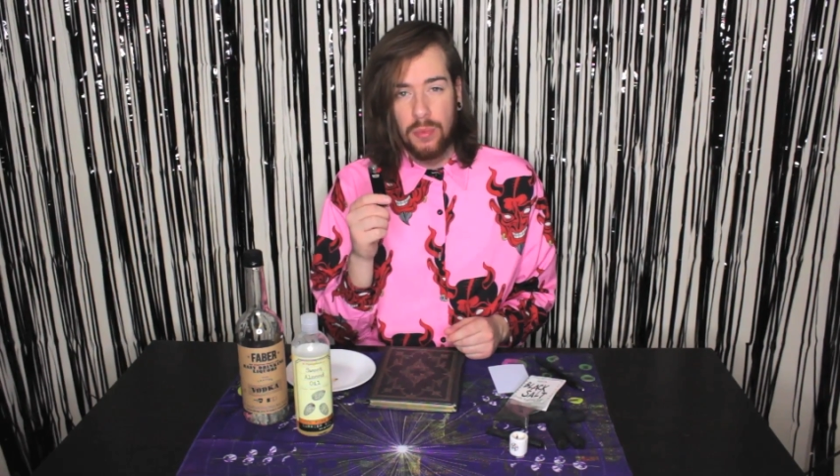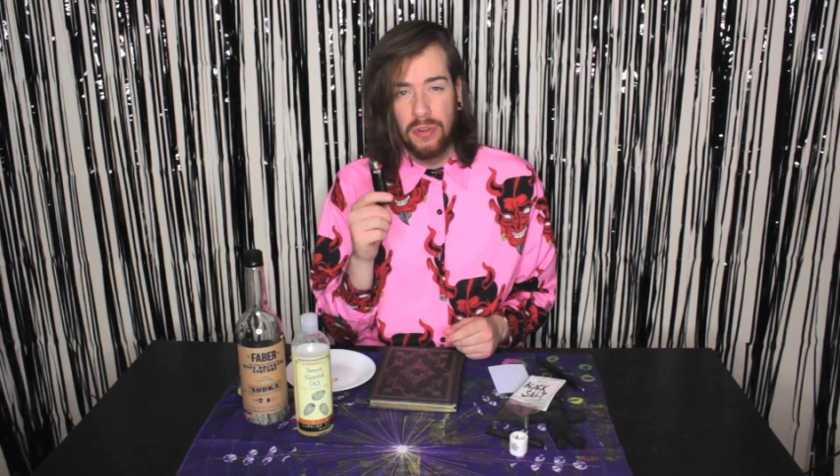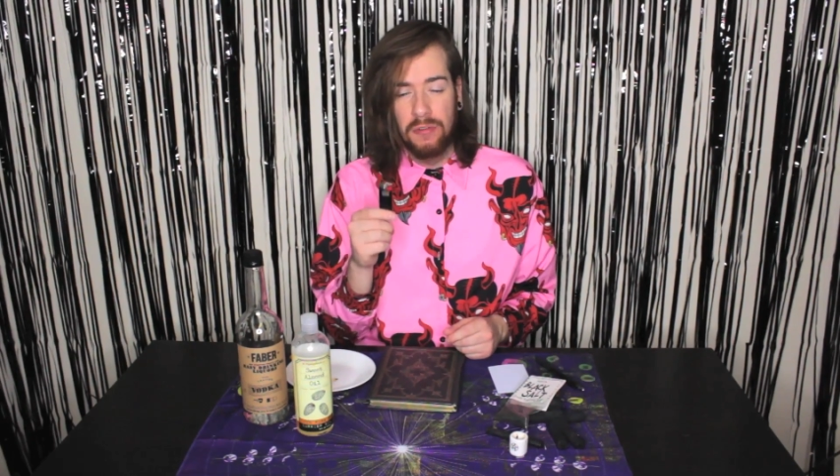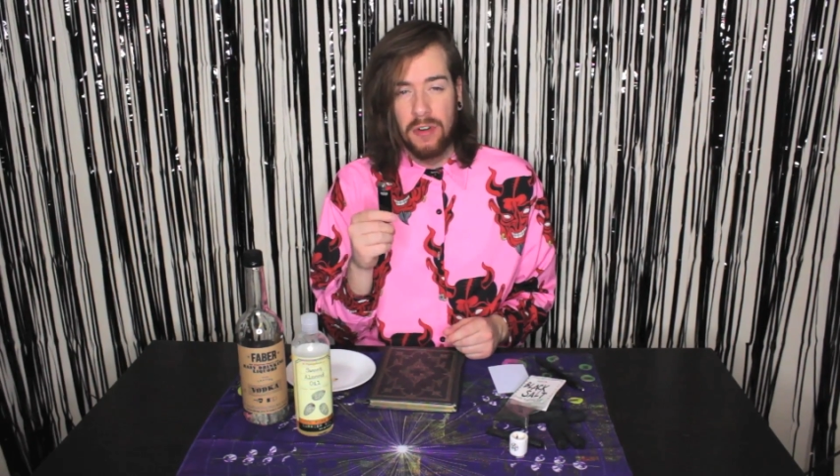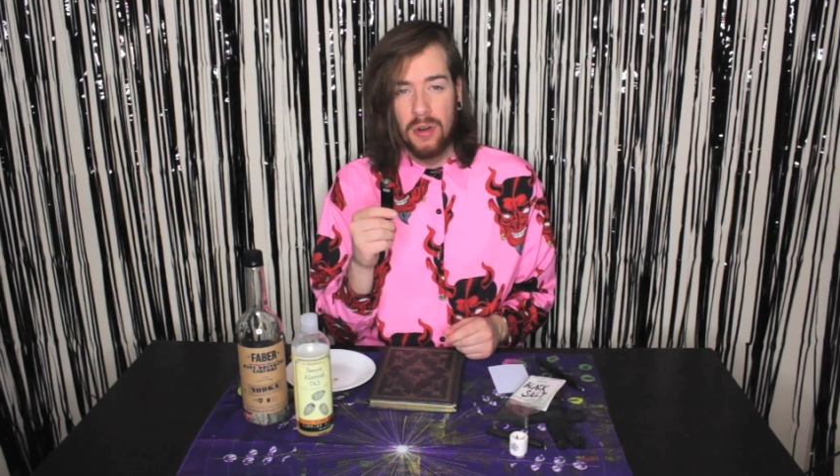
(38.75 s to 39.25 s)

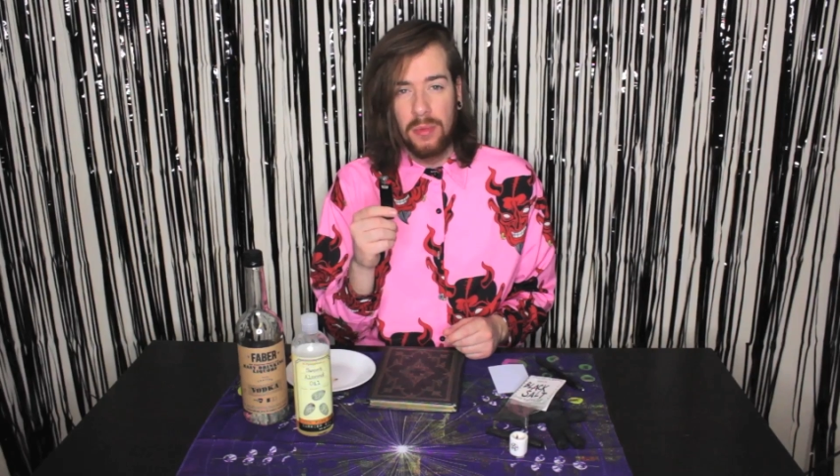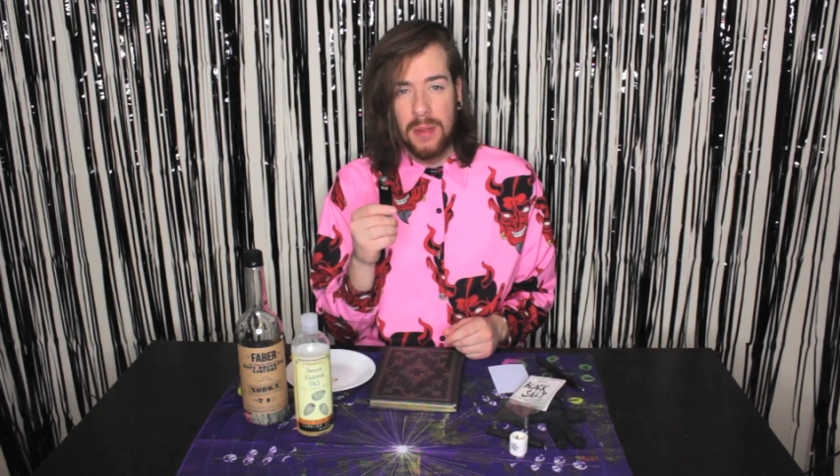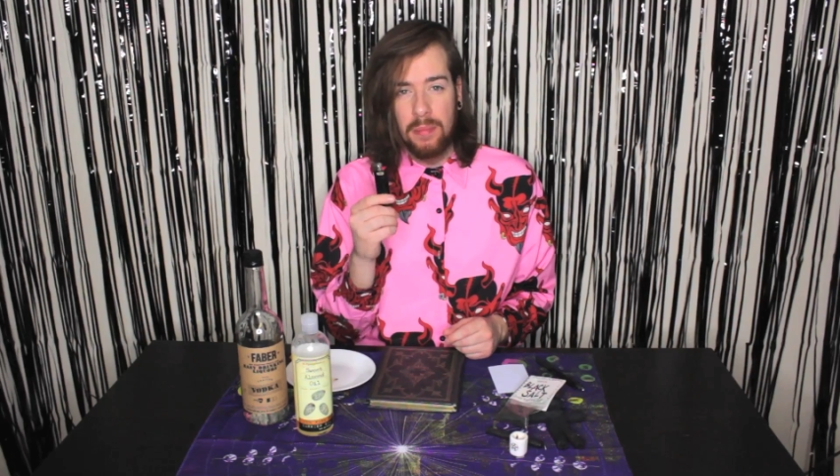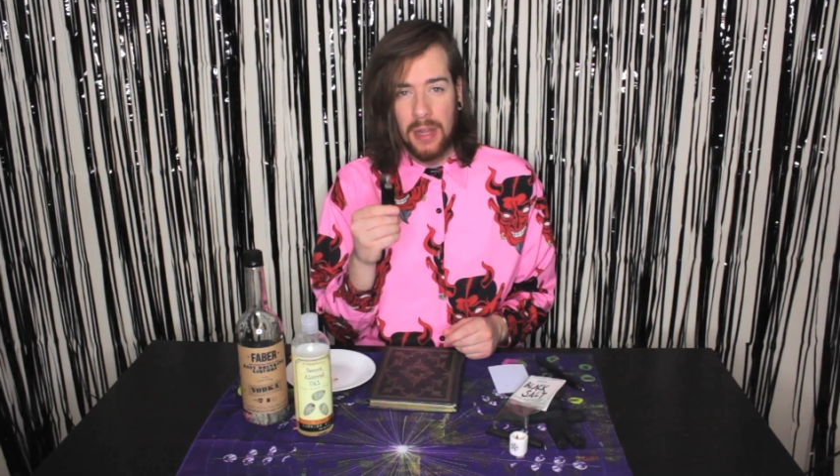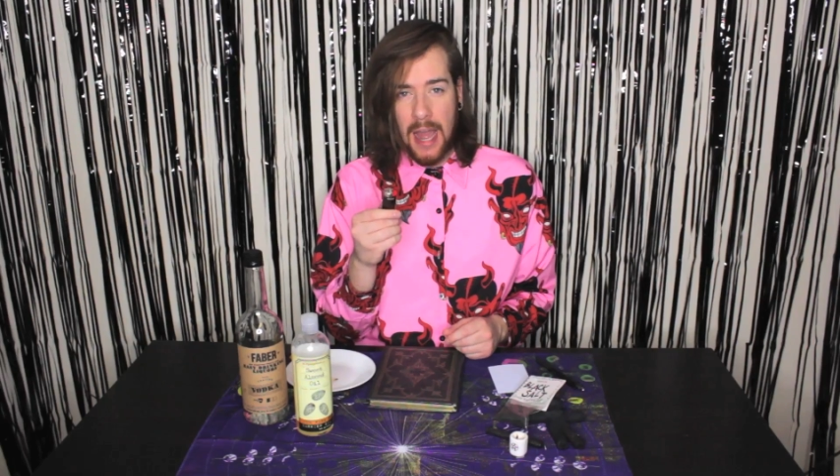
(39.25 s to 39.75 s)
preferably
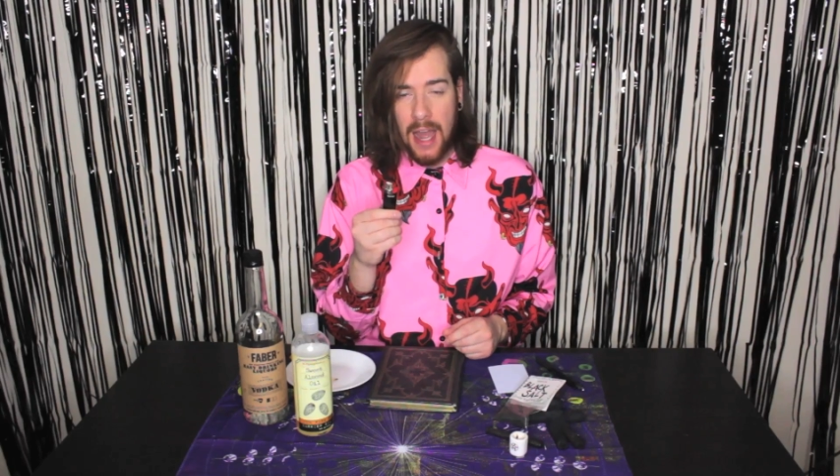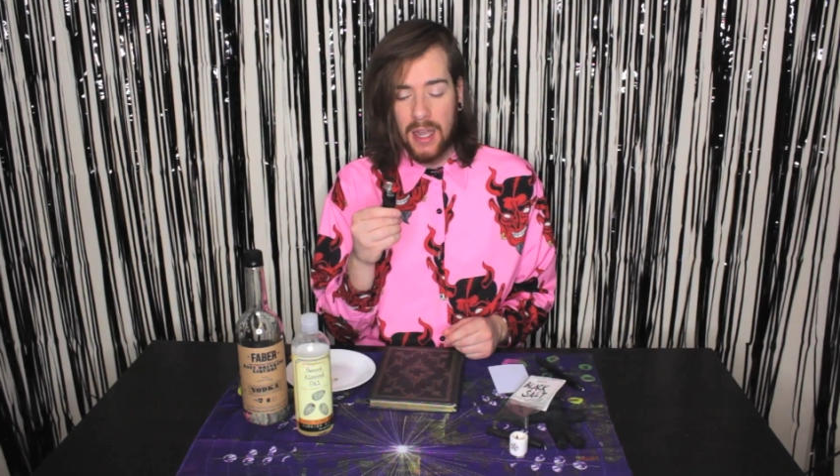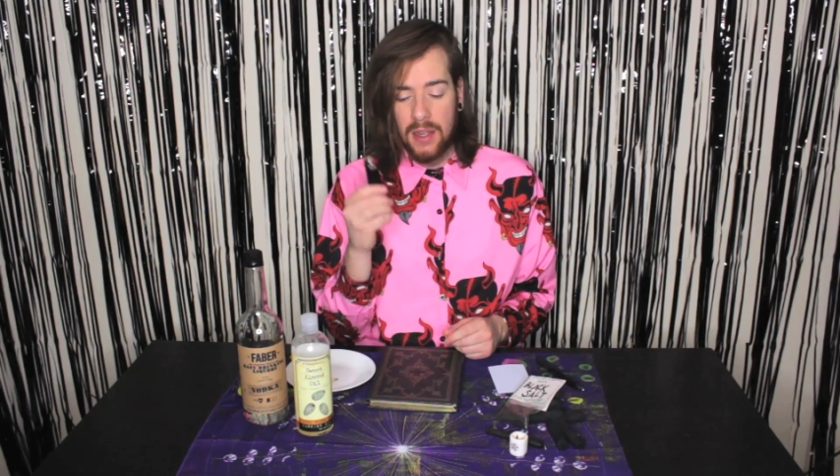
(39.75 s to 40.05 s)
black.